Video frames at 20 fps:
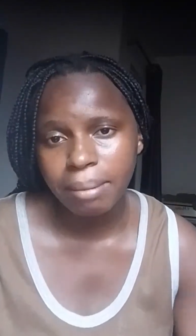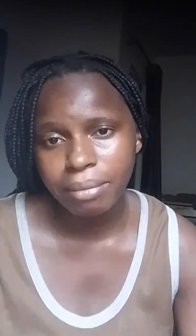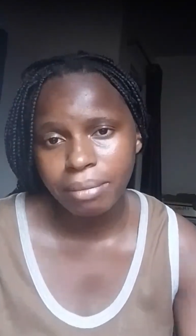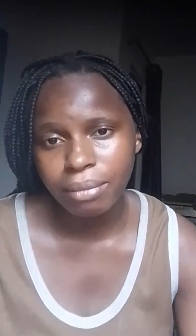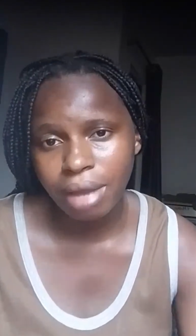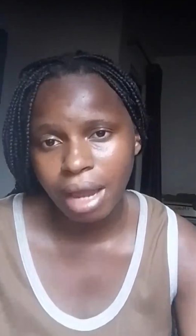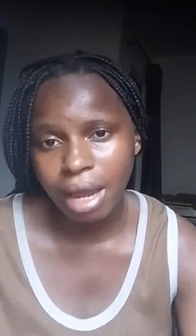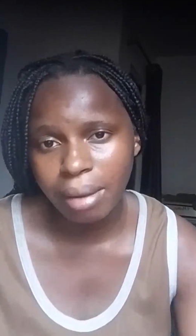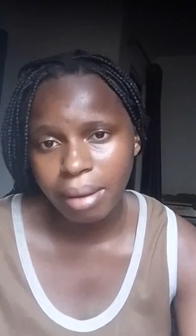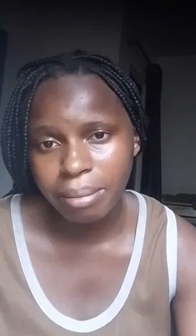
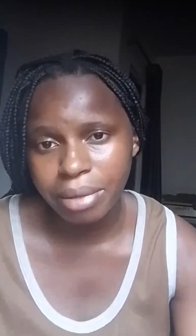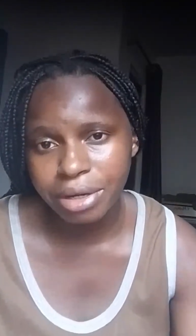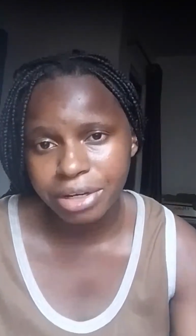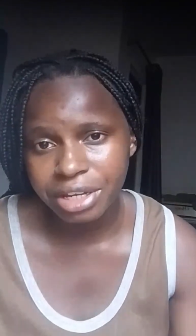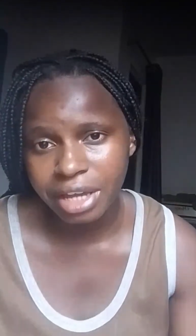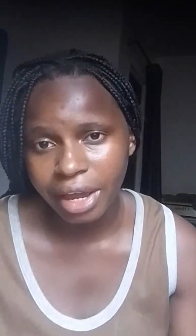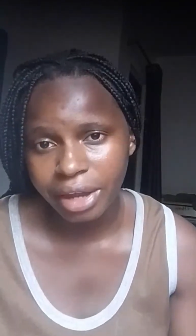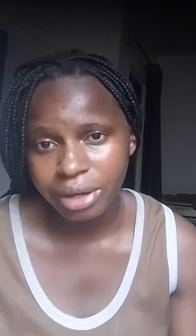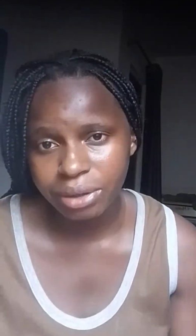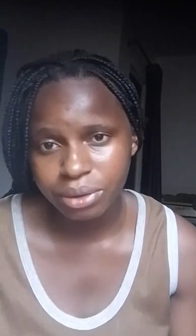many are
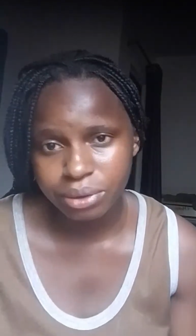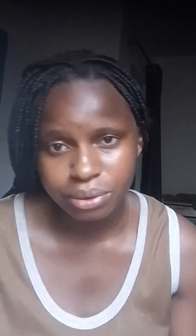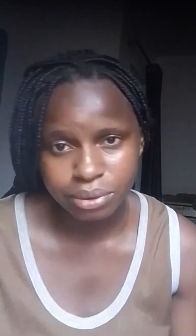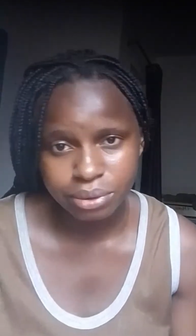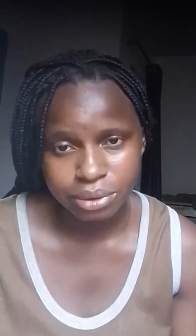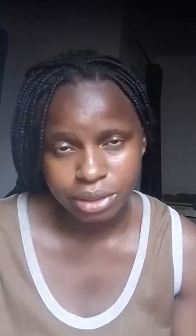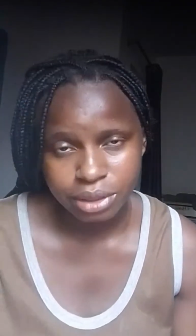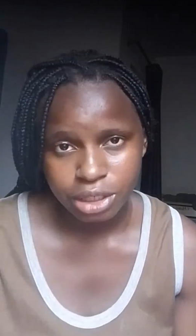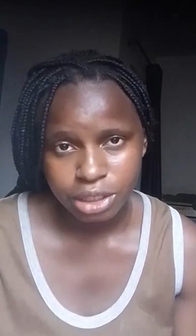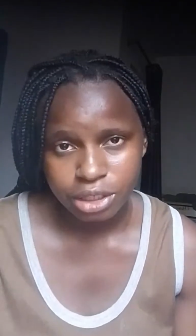you?
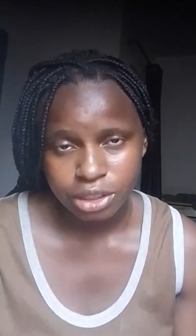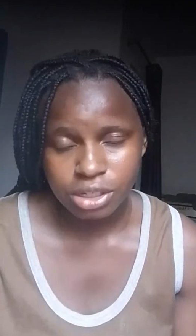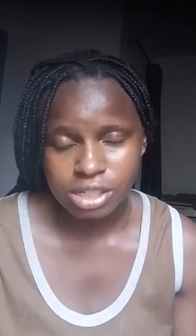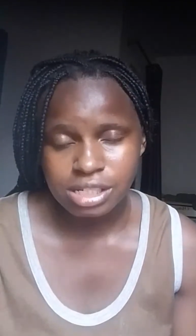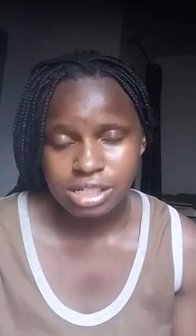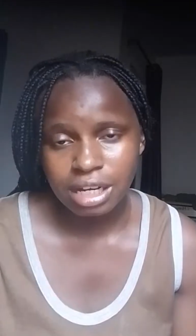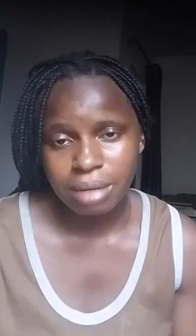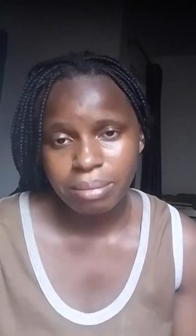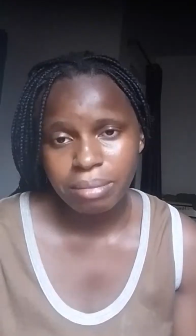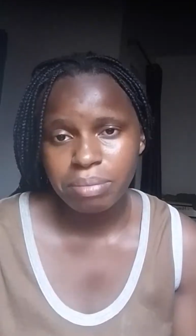You
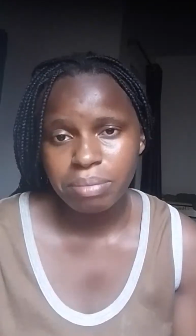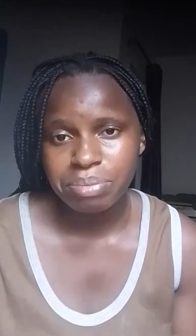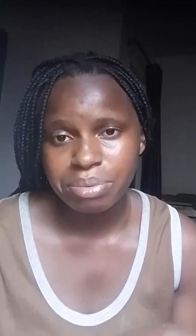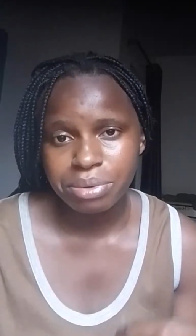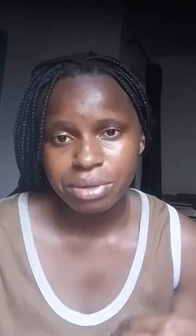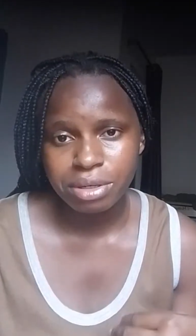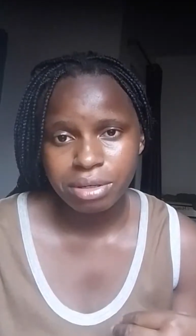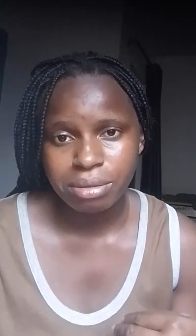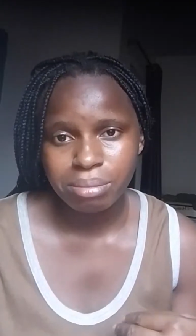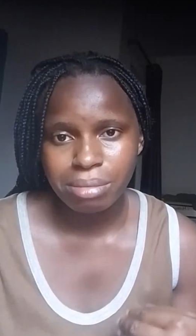understand? Maybe
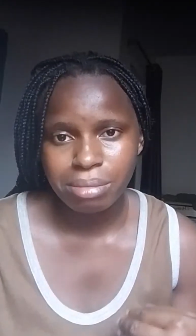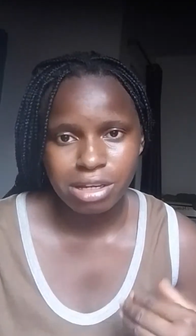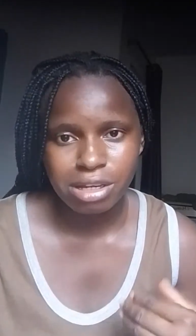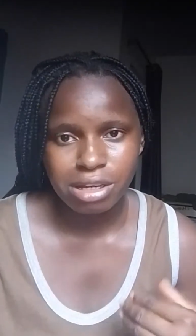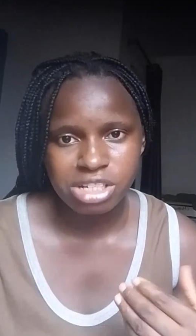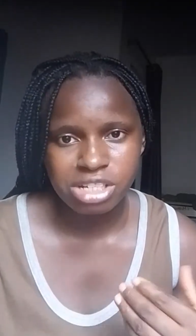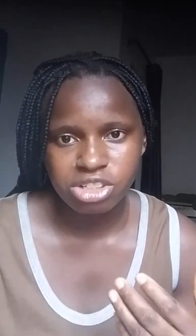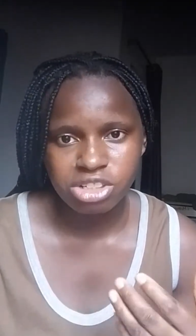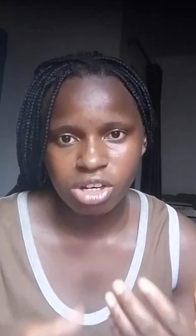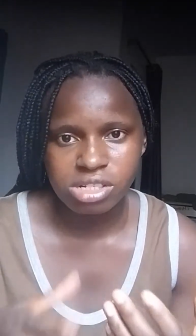it's
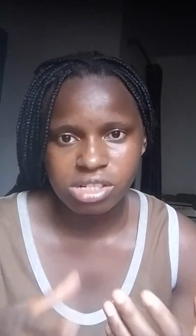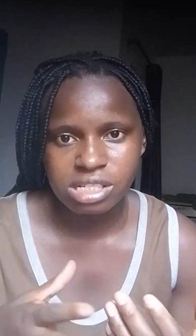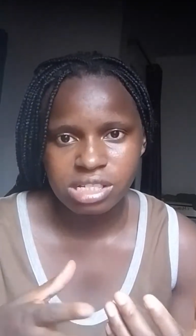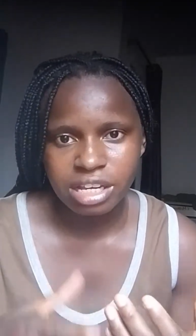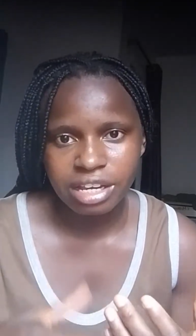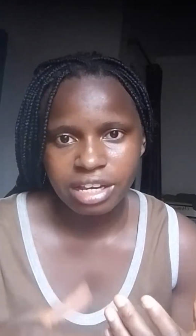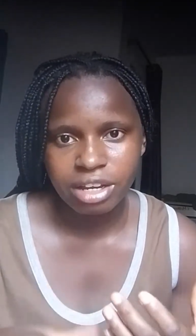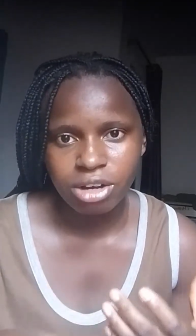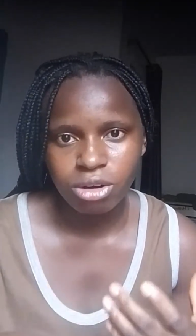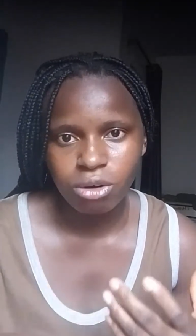just a
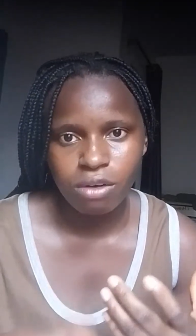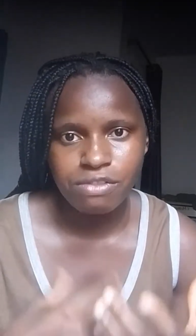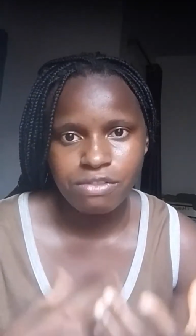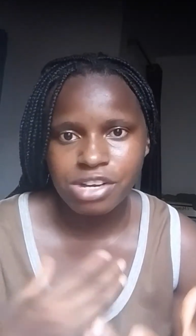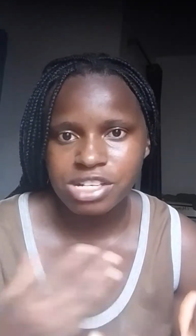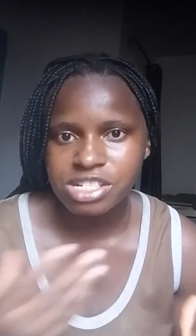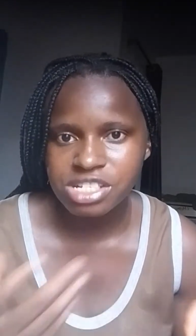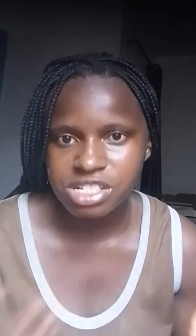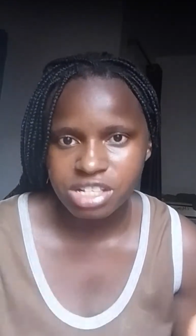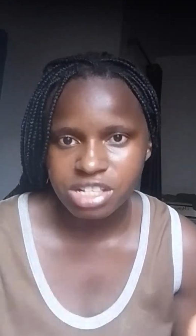
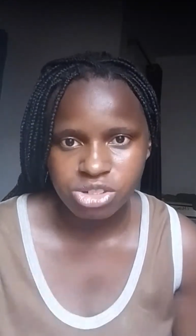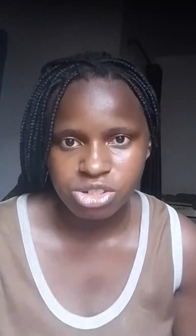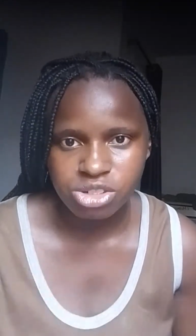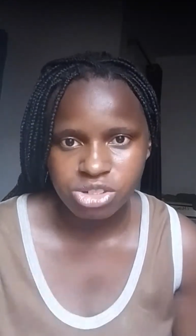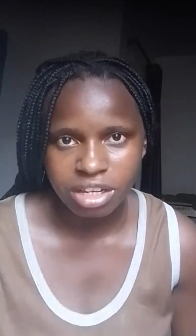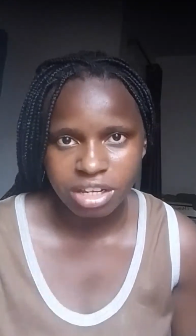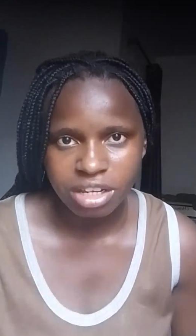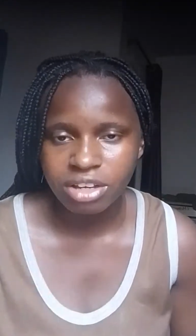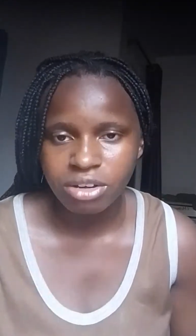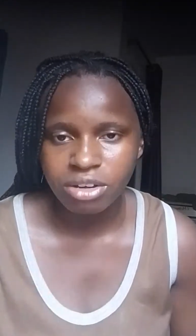conversation,
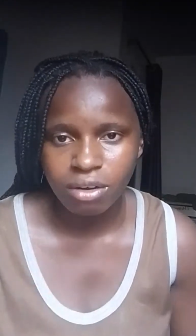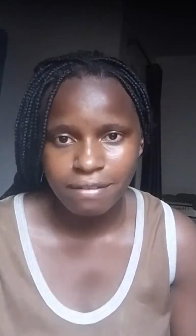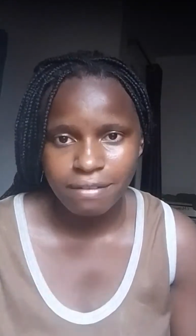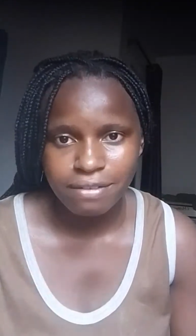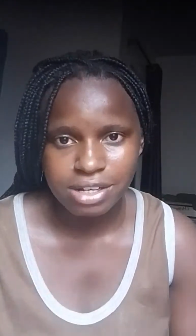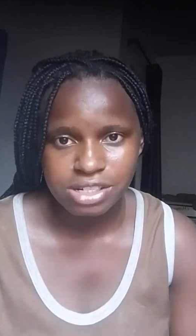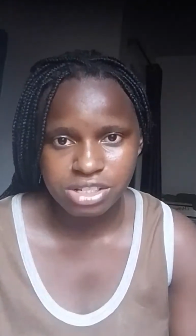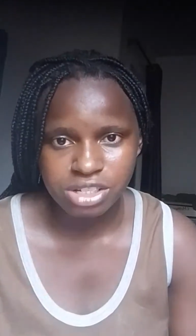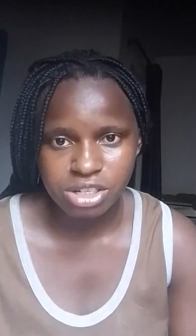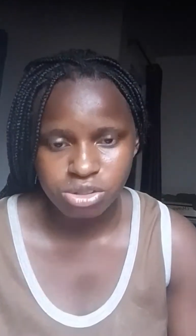daily
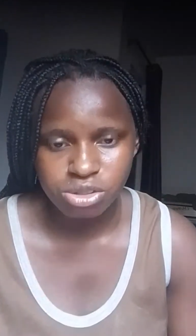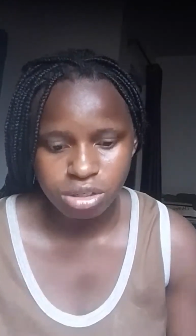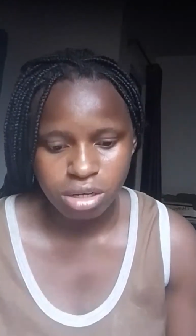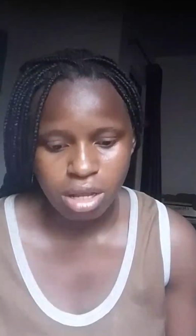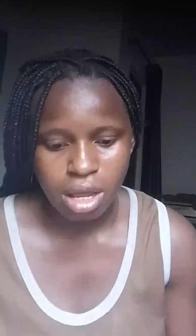conversation.